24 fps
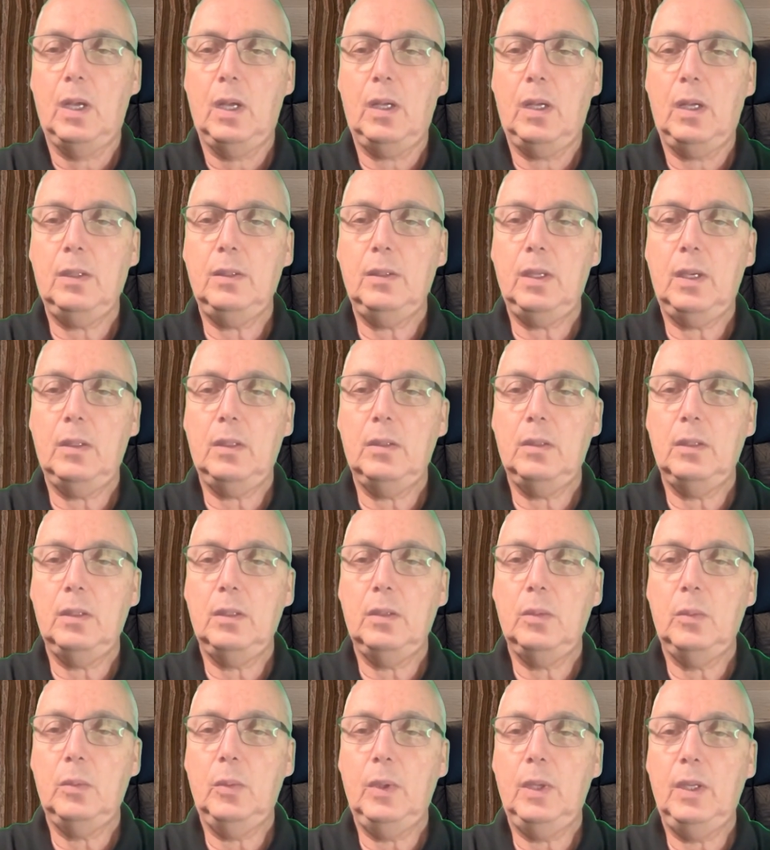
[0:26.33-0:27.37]
and then
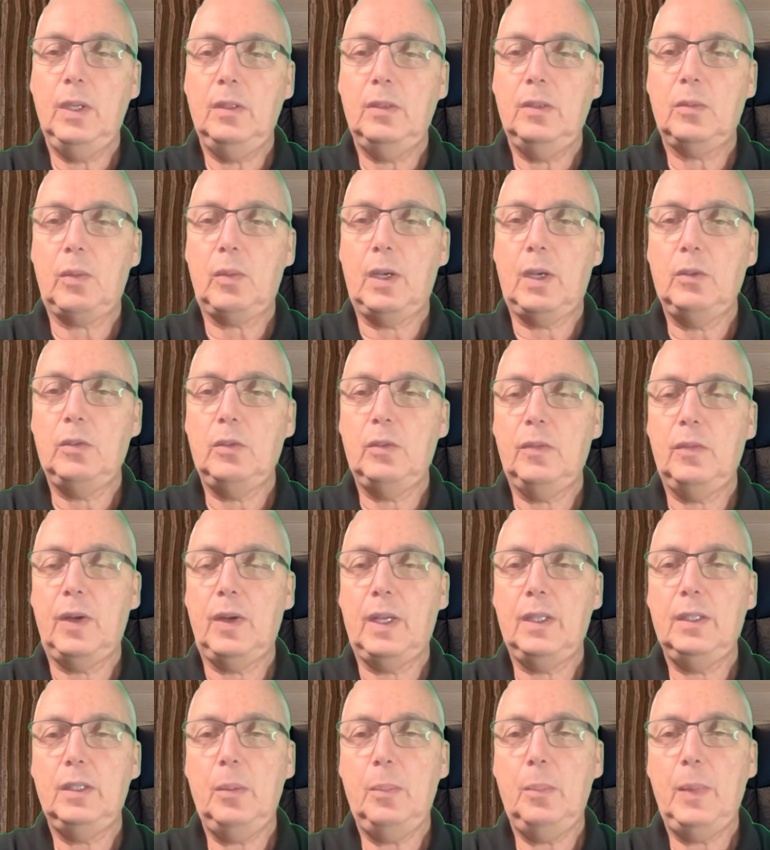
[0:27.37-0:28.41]
we try to
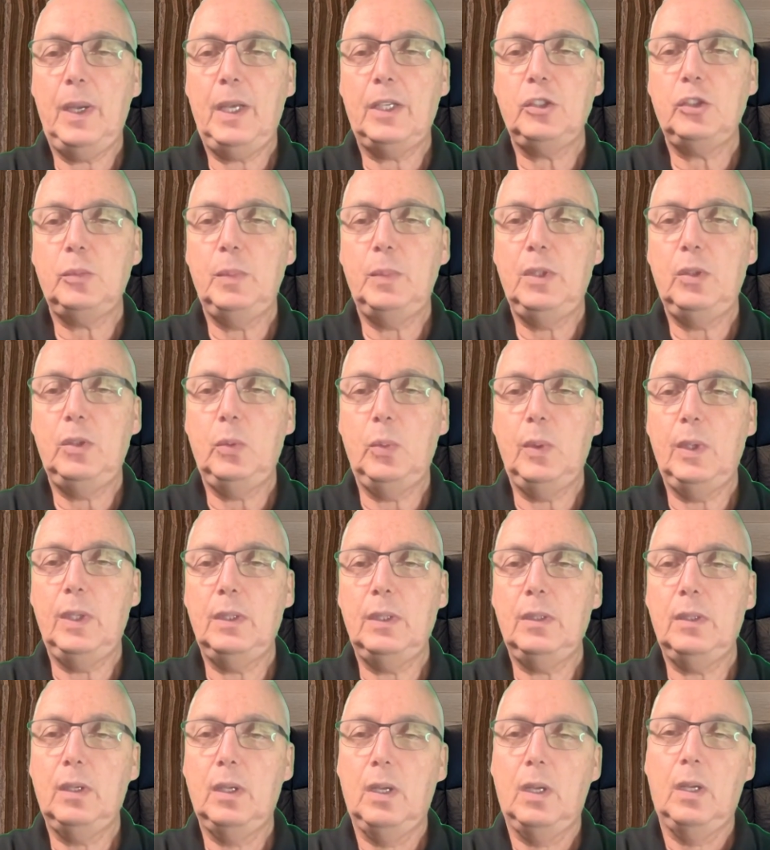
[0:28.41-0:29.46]
find the match
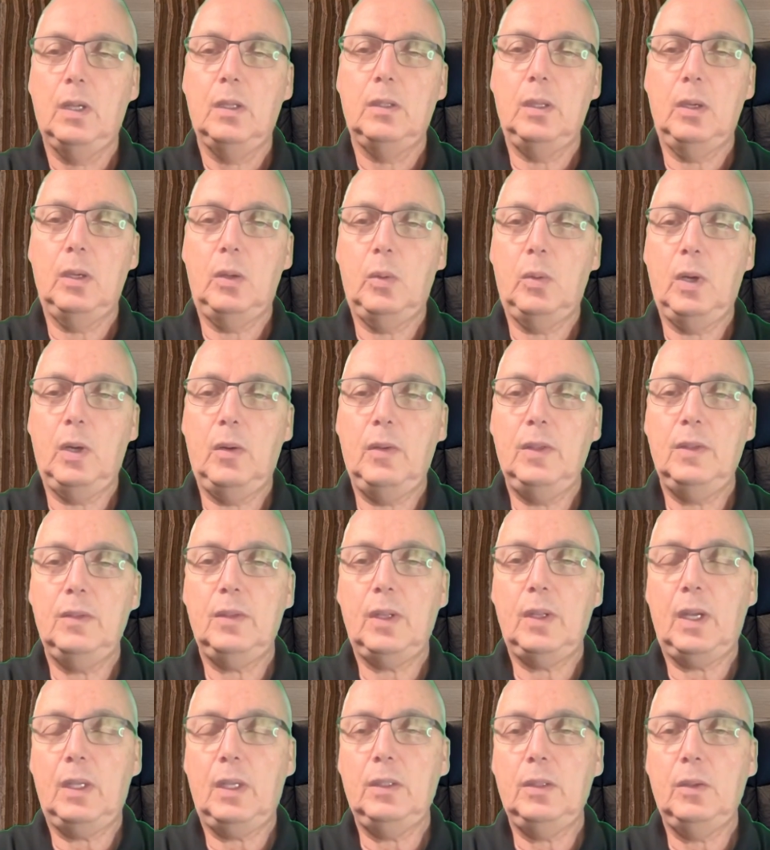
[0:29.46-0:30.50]
between the queries
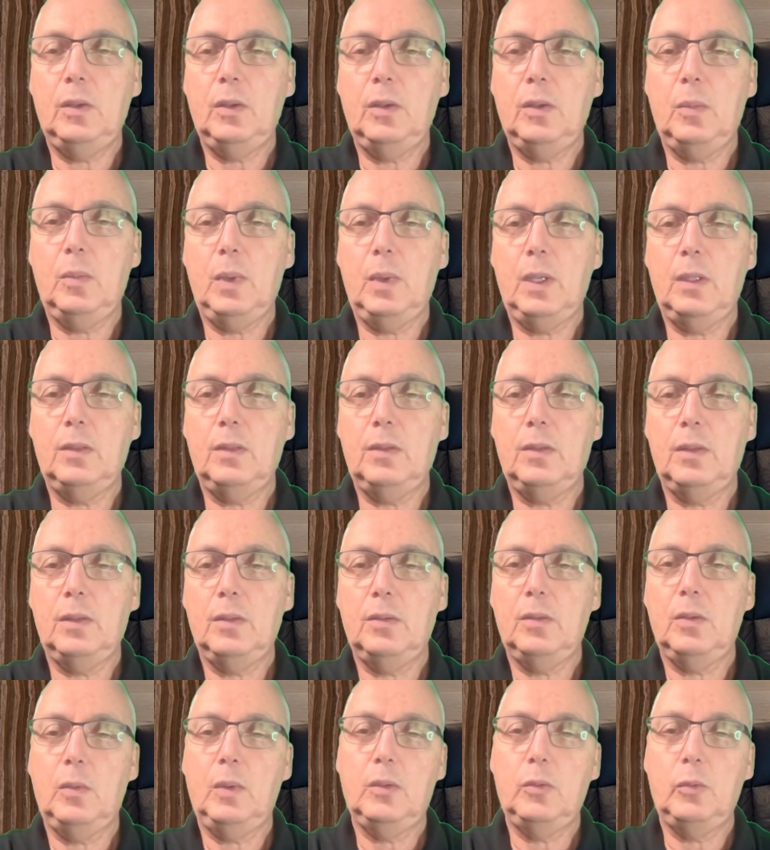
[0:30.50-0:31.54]
and the documents
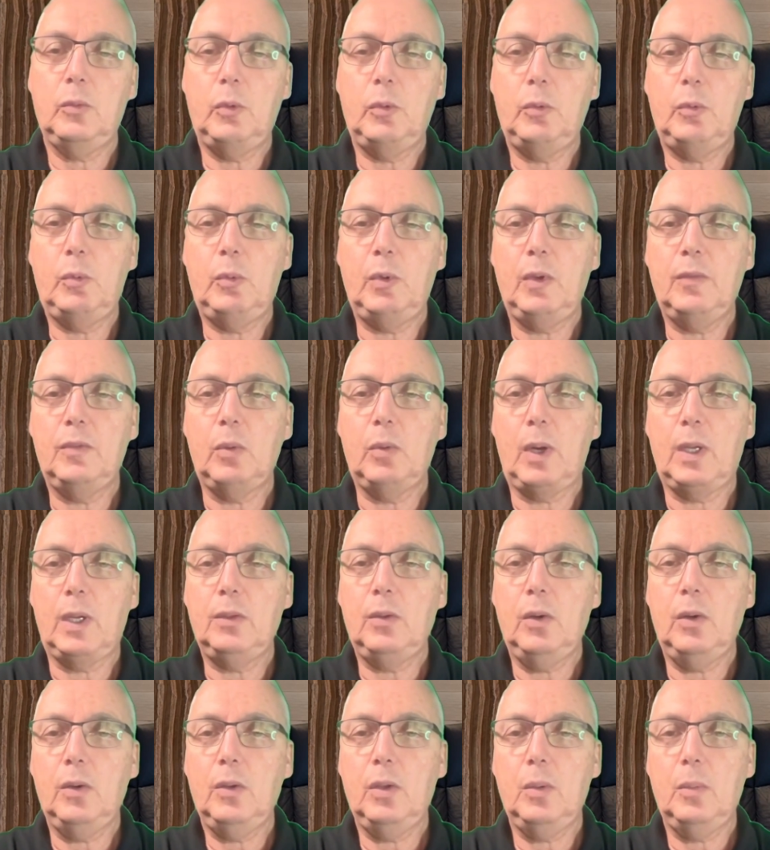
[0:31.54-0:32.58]
so we can retrieve the right
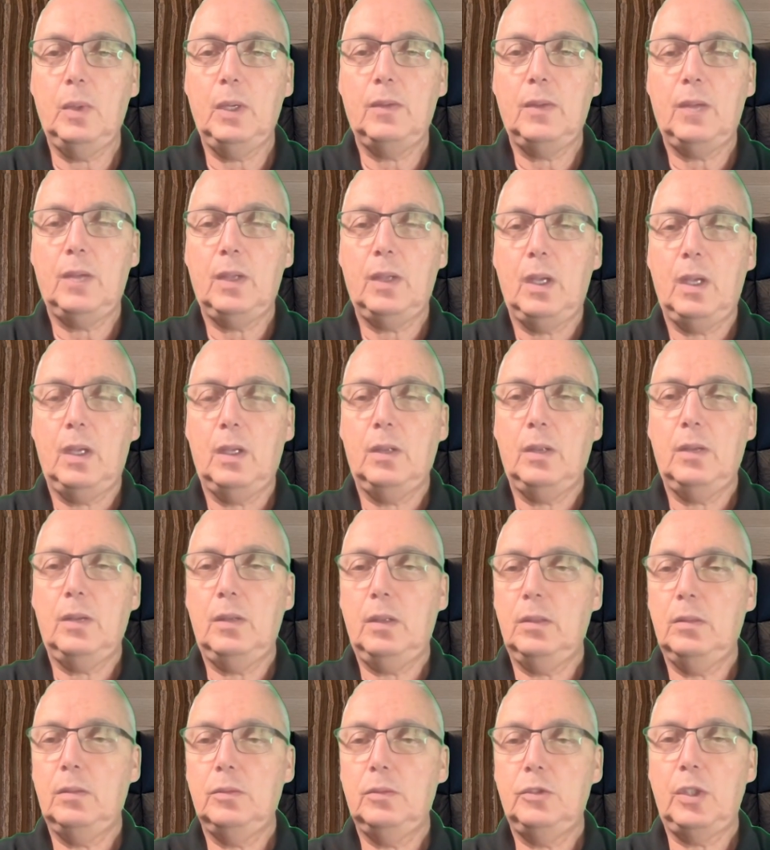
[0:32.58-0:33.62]
documents
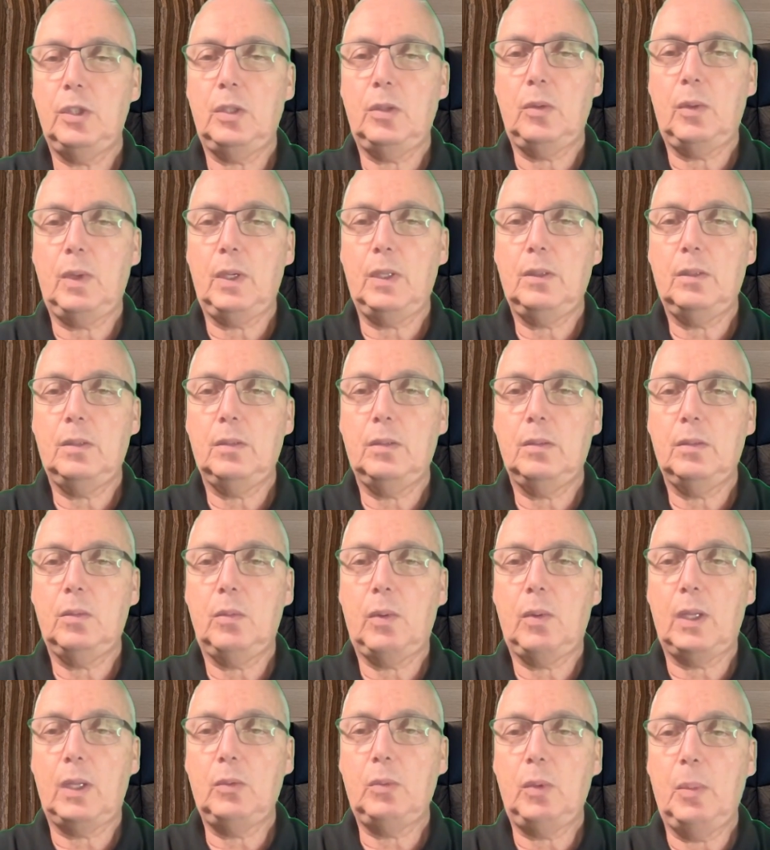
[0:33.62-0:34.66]
and generate the
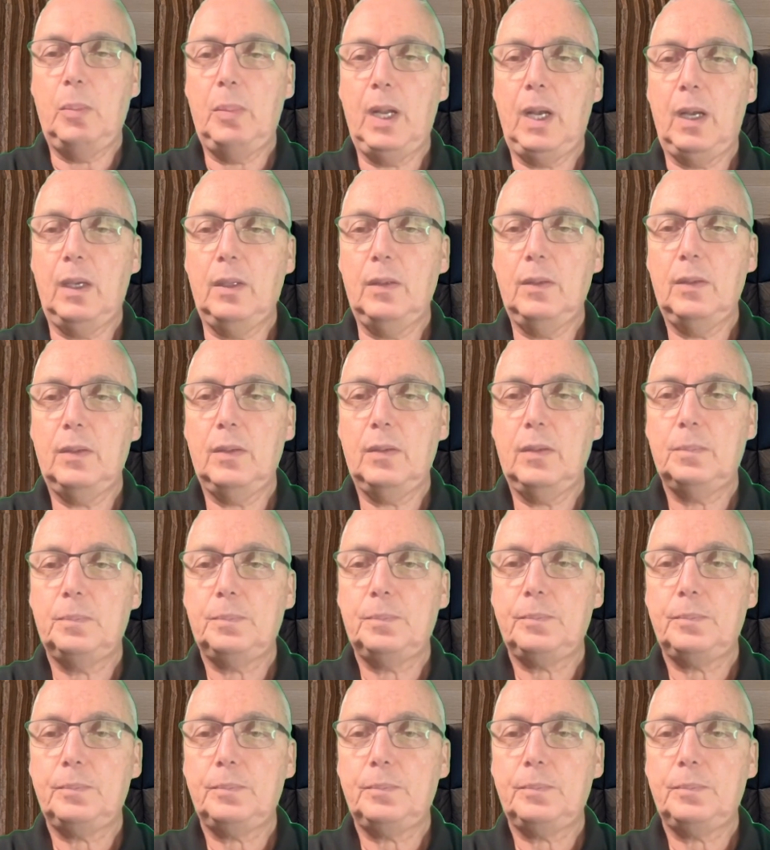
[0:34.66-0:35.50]
right replies.